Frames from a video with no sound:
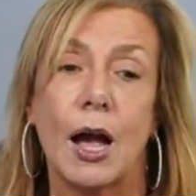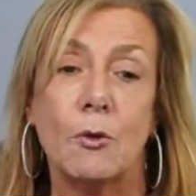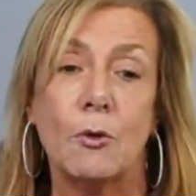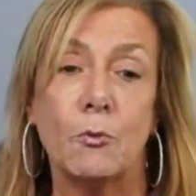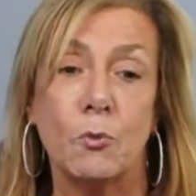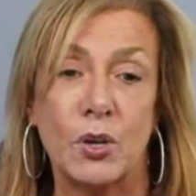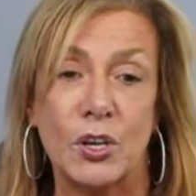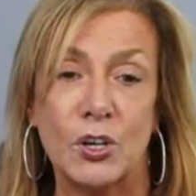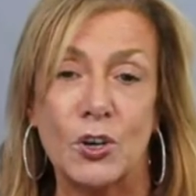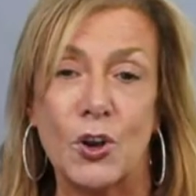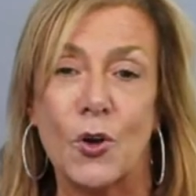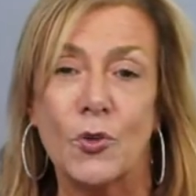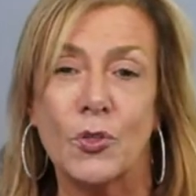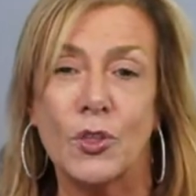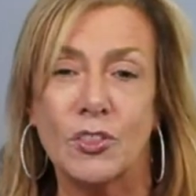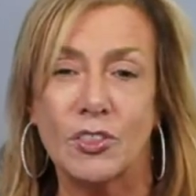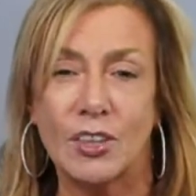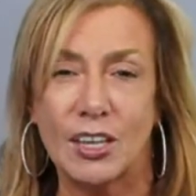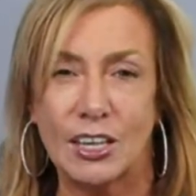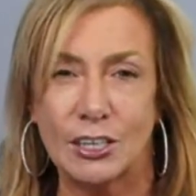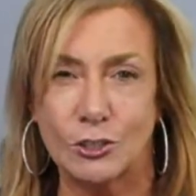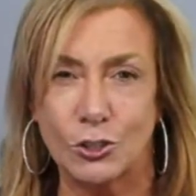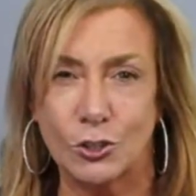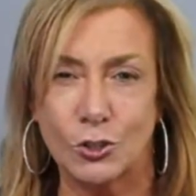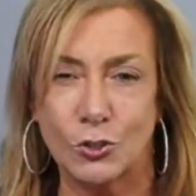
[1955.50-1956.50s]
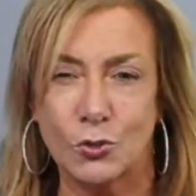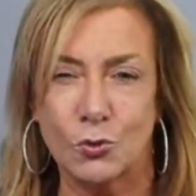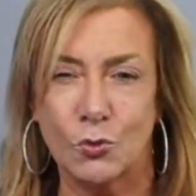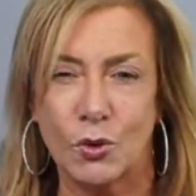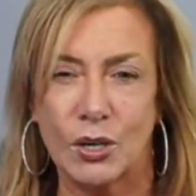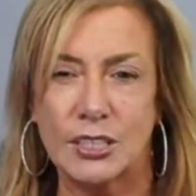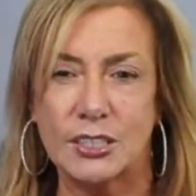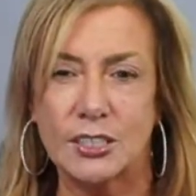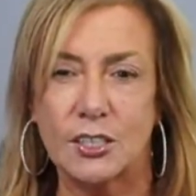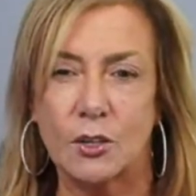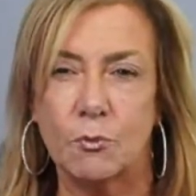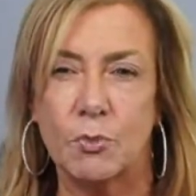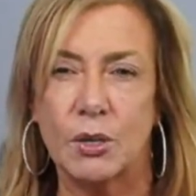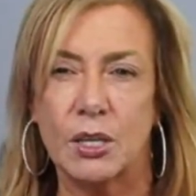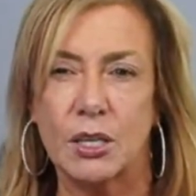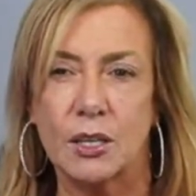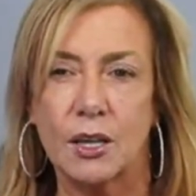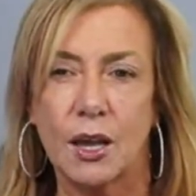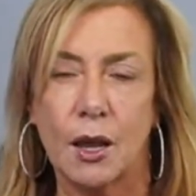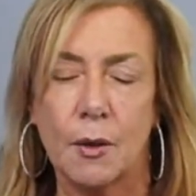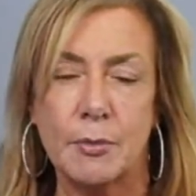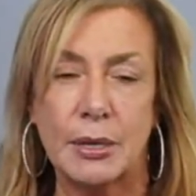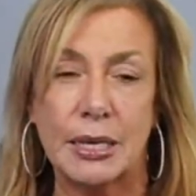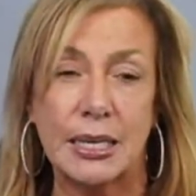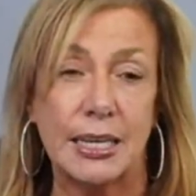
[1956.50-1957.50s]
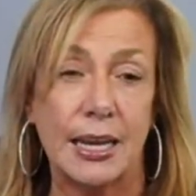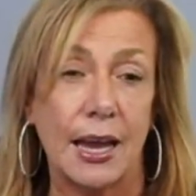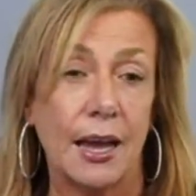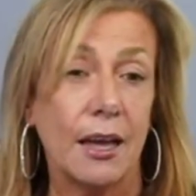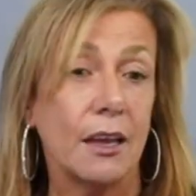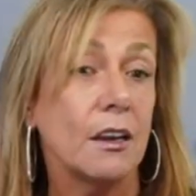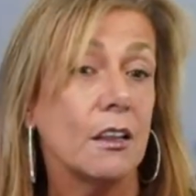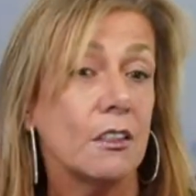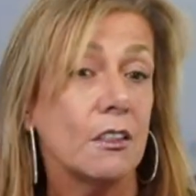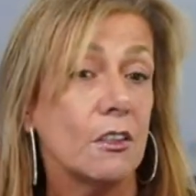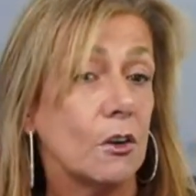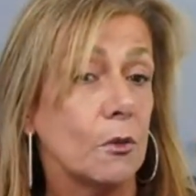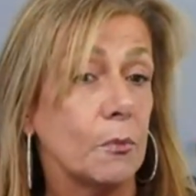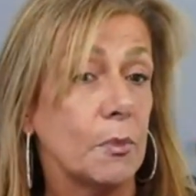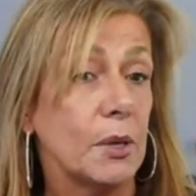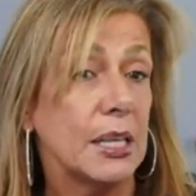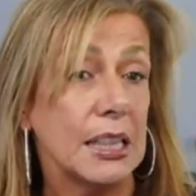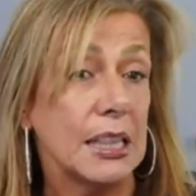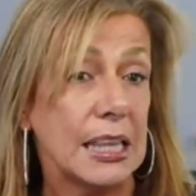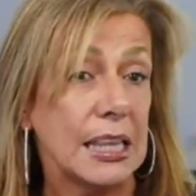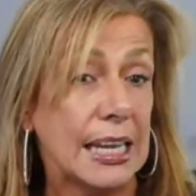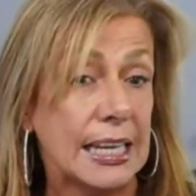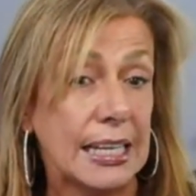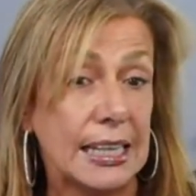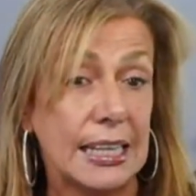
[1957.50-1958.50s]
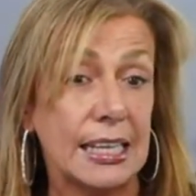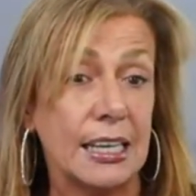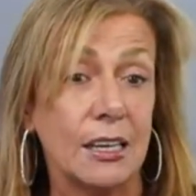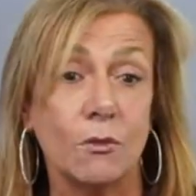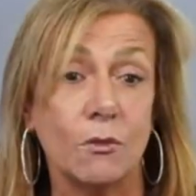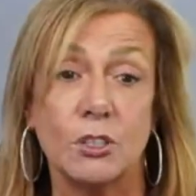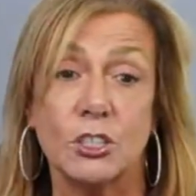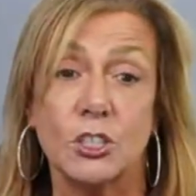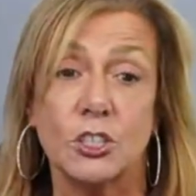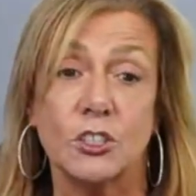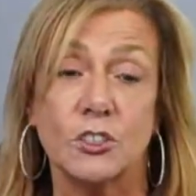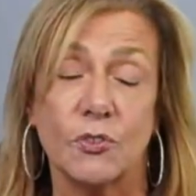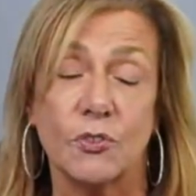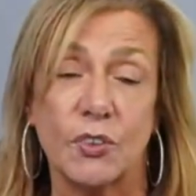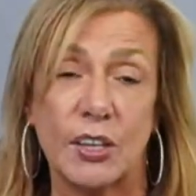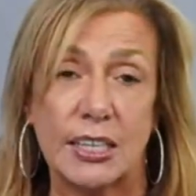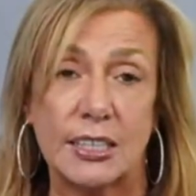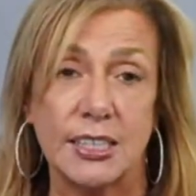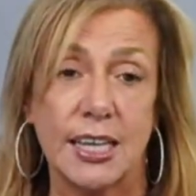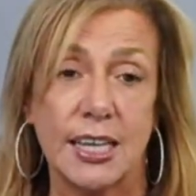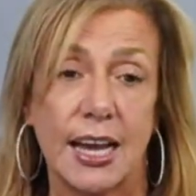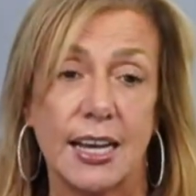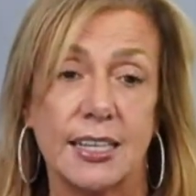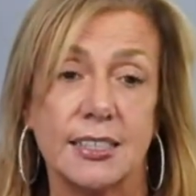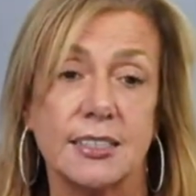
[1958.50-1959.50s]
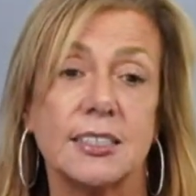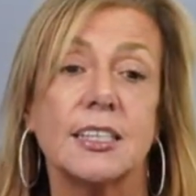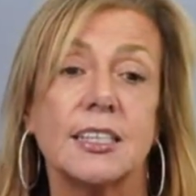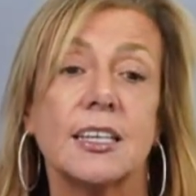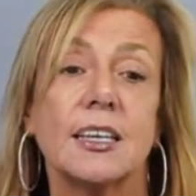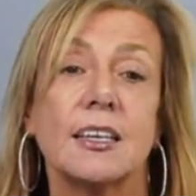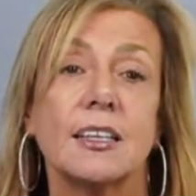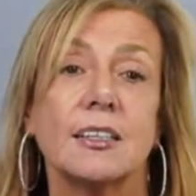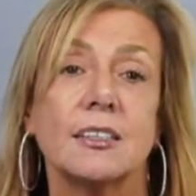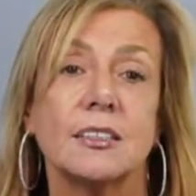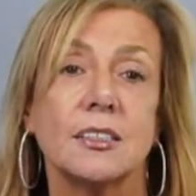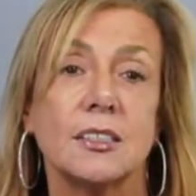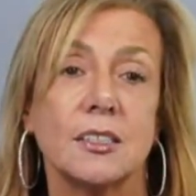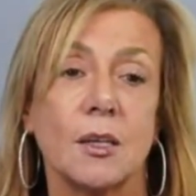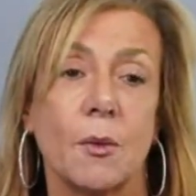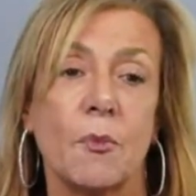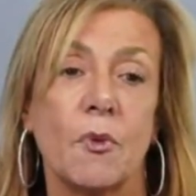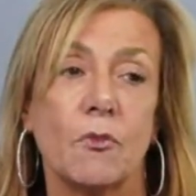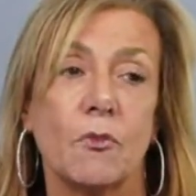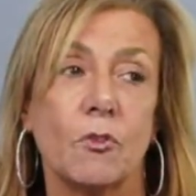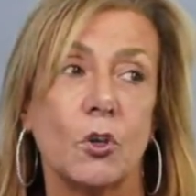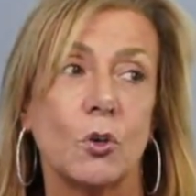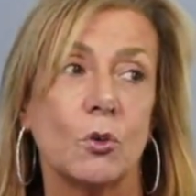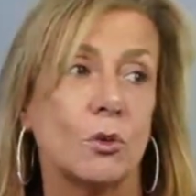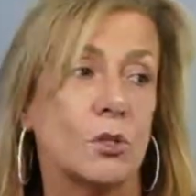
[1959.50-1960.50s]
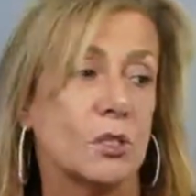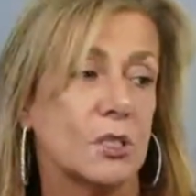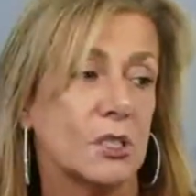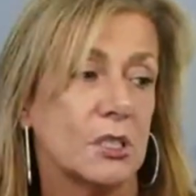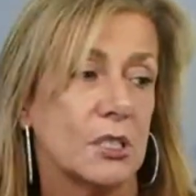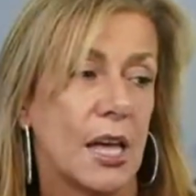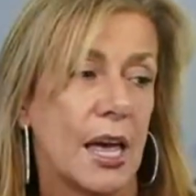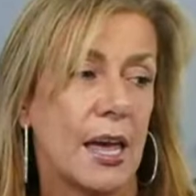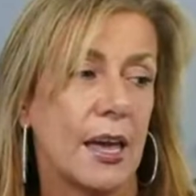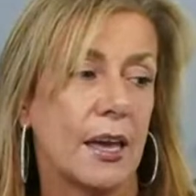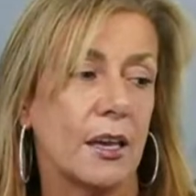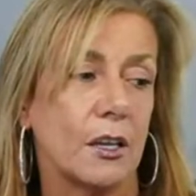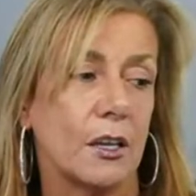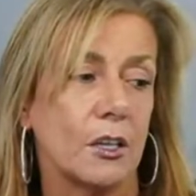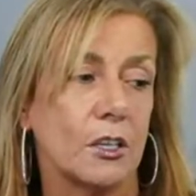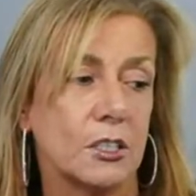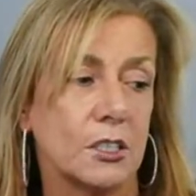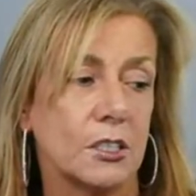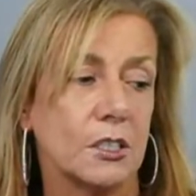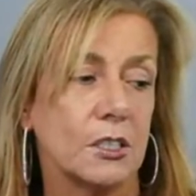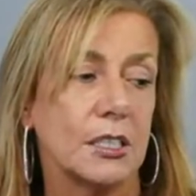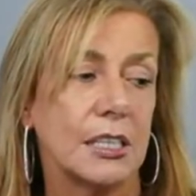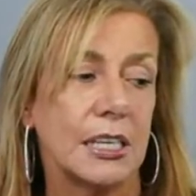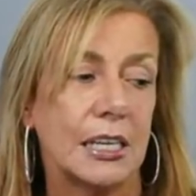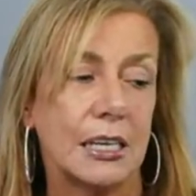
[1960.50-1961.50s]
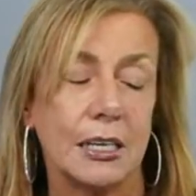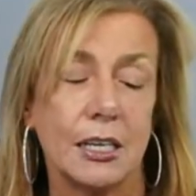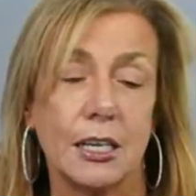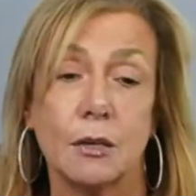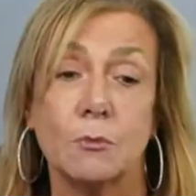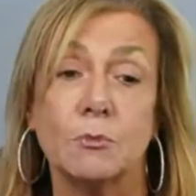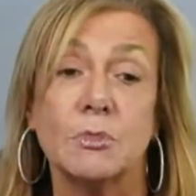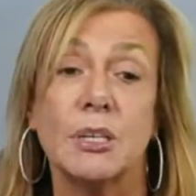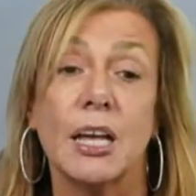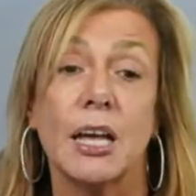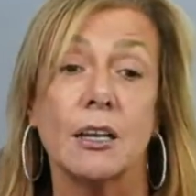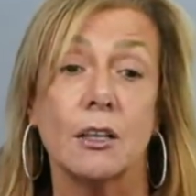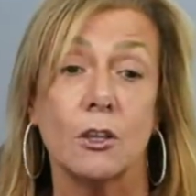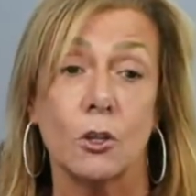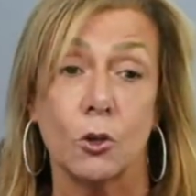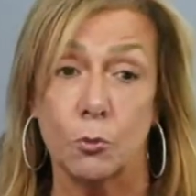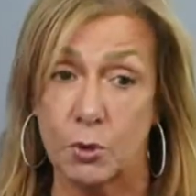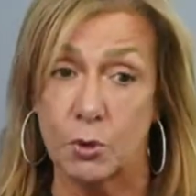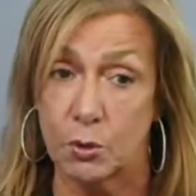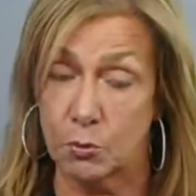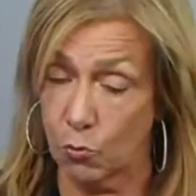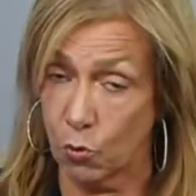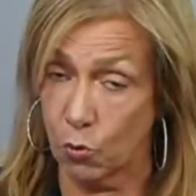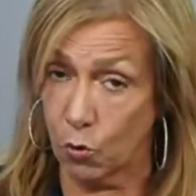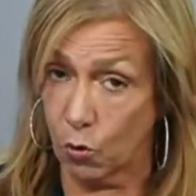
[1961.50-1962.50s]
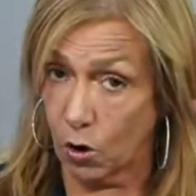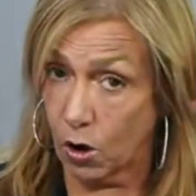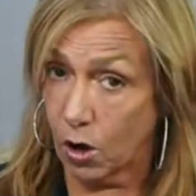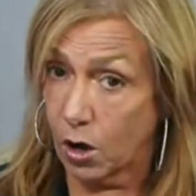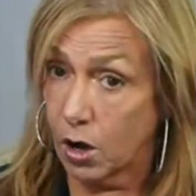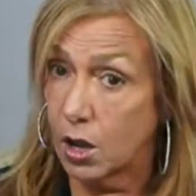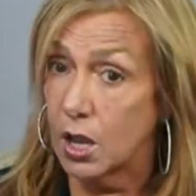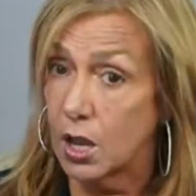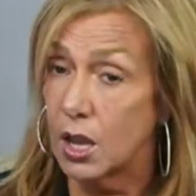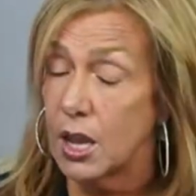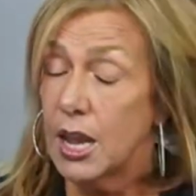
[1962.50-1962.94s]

We know that the interest rates have been coming down a little bit lately, which is fantastic. And some of you are saying you still need to come down a little bit more.